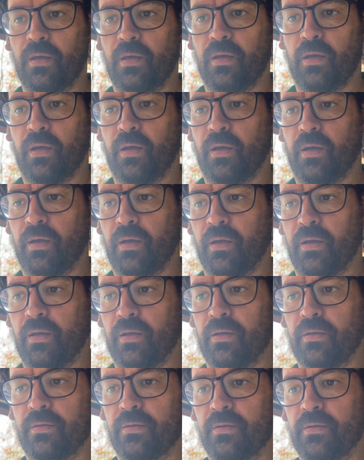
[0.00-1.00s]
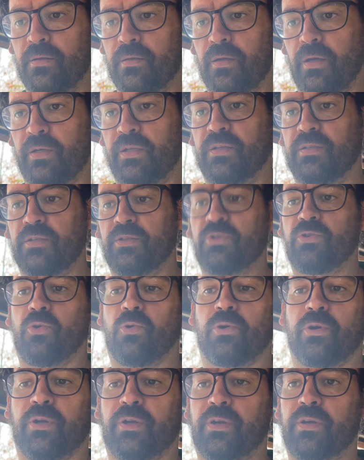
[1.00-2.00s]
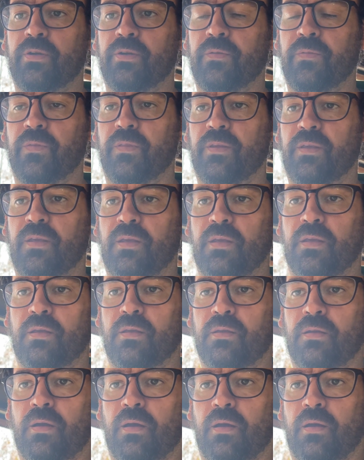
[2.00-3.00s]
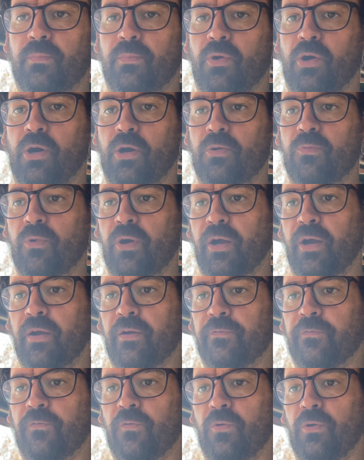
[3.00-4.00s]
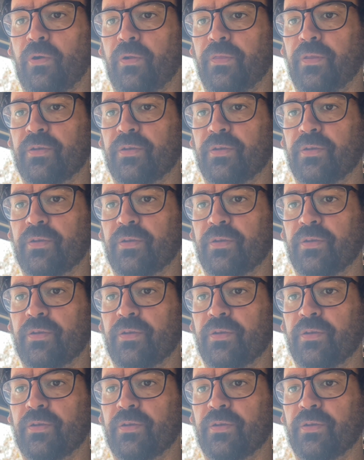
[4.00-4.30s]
I need to torque the hardware for the